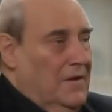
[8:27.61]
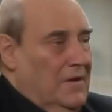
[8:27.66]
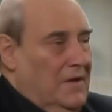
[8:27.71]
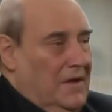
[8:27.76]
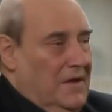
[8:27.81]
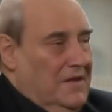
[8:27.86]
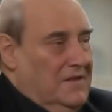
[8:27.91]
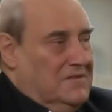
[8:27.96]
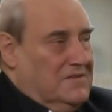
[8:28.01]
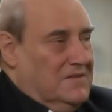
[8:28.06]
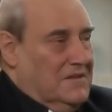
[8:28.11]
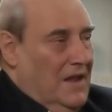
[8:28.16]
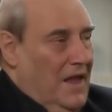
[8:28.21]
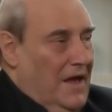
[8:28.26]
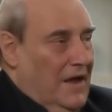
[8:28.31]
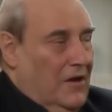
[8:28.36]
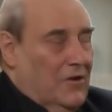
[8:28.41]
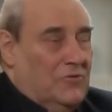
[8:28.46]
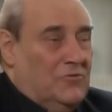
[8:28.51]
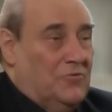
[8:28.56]
It's
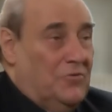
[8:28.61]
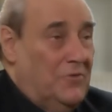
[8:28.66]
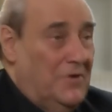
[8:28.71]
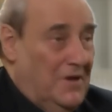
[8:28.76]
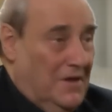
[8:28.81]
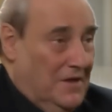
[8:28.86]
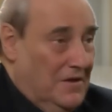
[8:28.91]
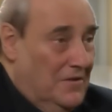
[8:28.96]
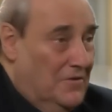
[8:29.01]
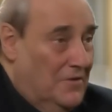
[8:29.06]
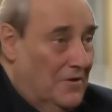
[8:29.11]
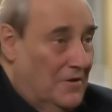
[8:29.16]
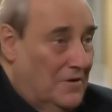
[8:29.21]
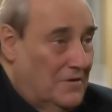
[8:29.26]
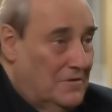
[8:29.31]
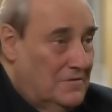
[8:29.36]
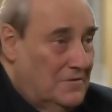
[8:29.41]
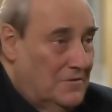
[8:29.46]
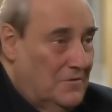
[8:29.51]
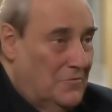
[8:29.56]
like a tree, you
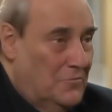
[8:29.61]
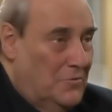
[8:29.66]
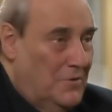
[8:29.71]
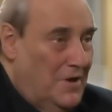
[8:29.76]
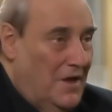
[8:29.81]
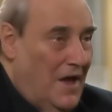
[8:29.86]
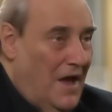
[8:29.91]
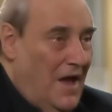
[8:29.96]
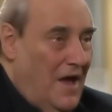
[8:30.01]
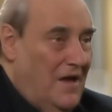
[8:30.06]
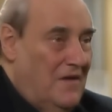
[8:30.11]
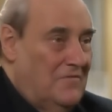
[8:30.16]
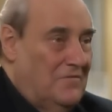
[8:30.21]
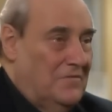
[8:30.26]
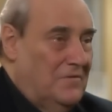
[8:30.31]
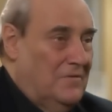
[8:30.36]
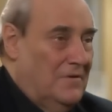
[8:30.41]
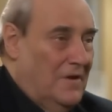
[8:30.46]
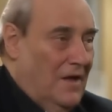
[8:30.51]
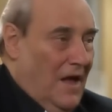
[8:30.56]
know. We
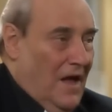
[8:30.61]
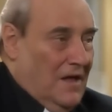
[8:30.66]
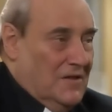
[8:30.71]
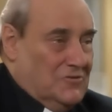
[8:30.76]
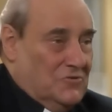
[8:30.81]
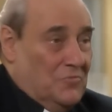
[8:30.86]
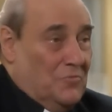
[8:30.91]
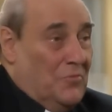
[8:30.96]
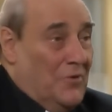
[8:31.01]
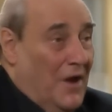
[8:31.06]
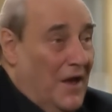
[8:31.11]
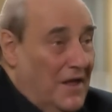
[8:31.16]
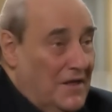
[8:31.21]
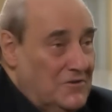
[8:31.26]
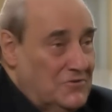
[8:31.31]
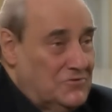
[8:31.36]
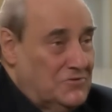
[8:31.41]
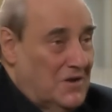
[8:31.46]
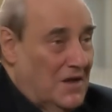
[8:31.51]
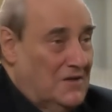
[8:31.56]
have as a
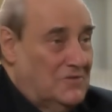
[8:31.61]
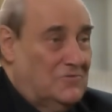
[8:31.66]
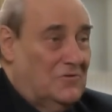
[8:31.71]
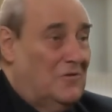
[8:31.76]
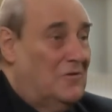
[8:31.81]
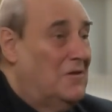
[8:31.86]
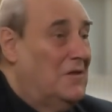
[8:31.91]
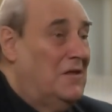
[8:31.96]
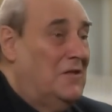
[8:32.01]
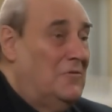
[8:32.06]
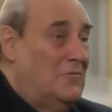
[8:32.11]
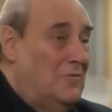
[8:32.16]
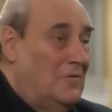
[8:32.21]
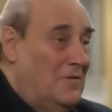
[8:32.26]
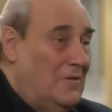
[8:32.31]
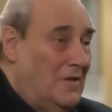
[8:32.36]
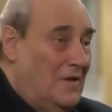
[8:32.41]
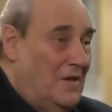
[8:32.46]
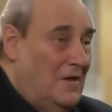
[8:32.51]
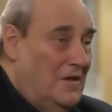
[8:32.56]
branch, as a
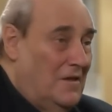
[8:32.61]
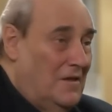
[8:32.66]
little